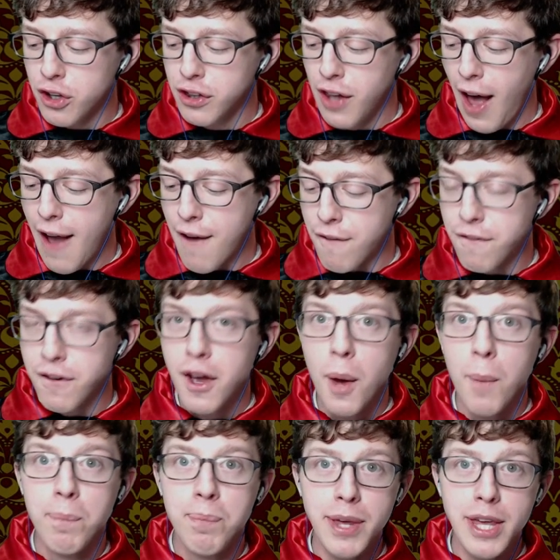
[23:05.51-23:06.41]

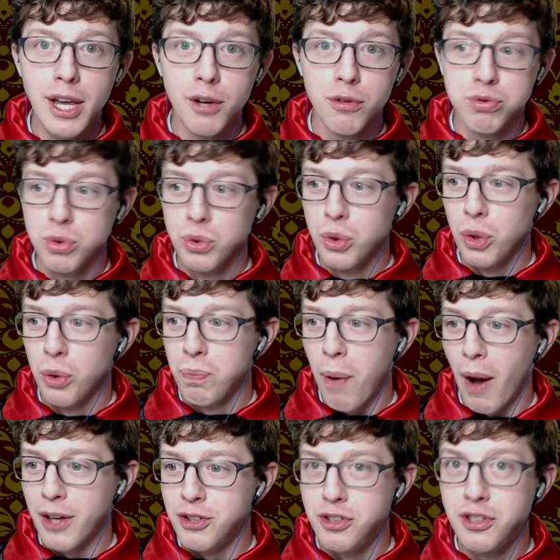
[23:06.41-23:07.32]
life being ruled
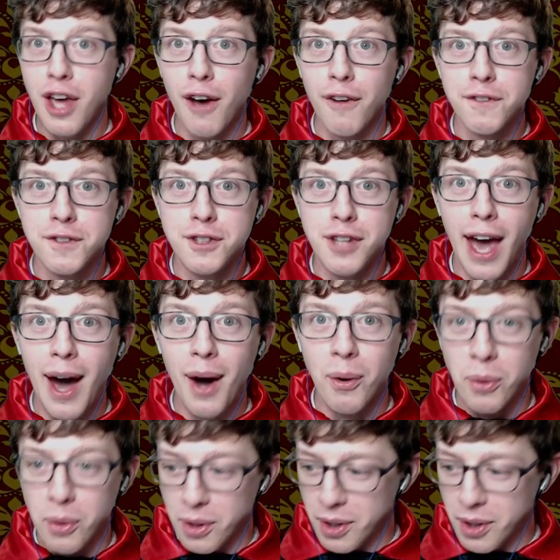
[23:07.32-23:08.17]
by self-doubt."